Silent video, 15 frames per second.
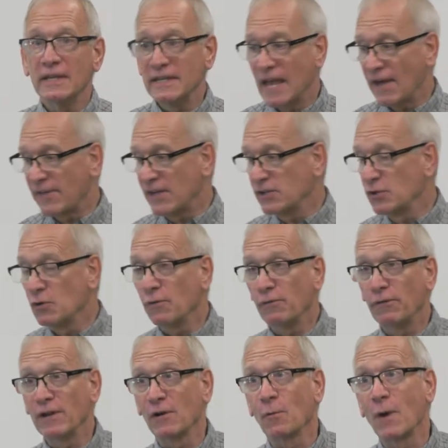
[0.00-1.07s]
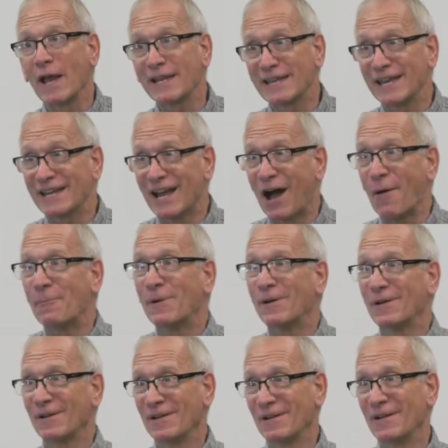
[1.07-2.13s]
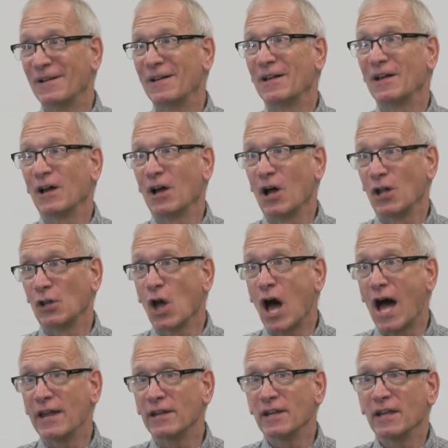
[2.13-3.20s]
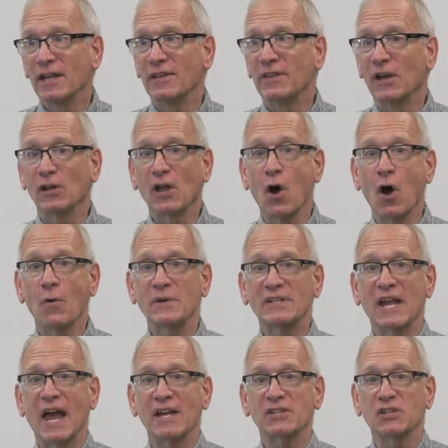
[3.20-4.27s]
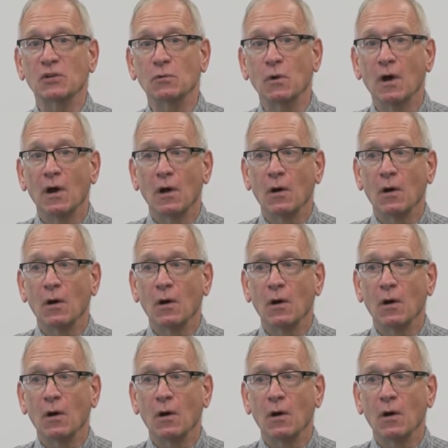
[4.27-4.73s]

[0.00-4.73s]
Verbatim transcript: Yeah, they do fear waking up a lot. They'll always ask you,